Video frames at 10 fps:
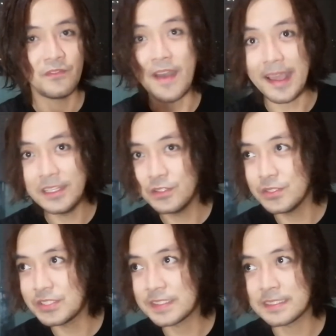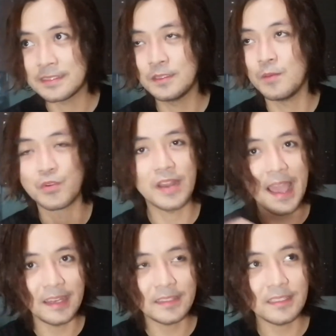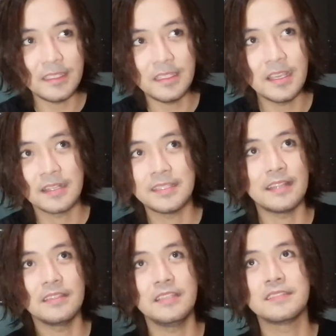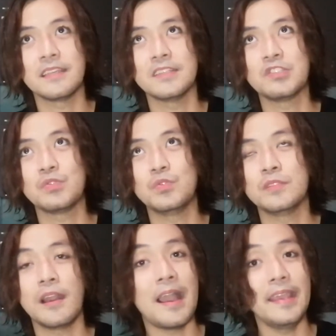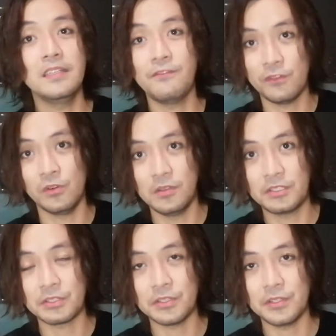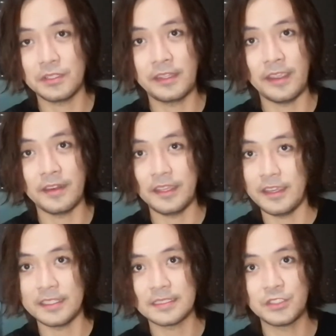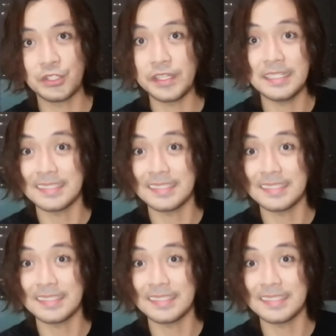values, the morality, that leads us to the kind of culture there is during the